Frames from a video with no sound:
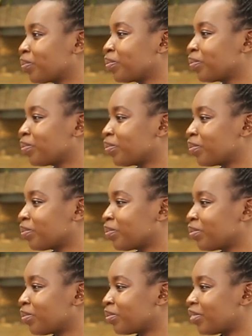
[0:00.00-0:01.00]

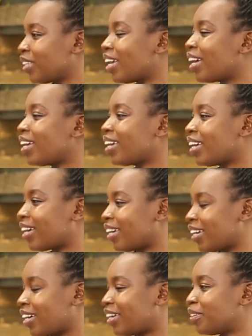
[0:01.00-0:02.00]

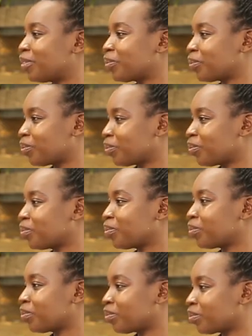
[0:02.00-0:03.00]

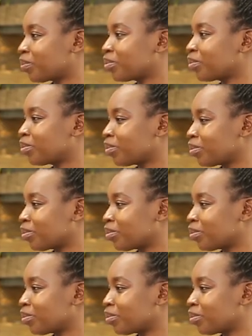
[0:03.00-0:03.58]
(not speaking)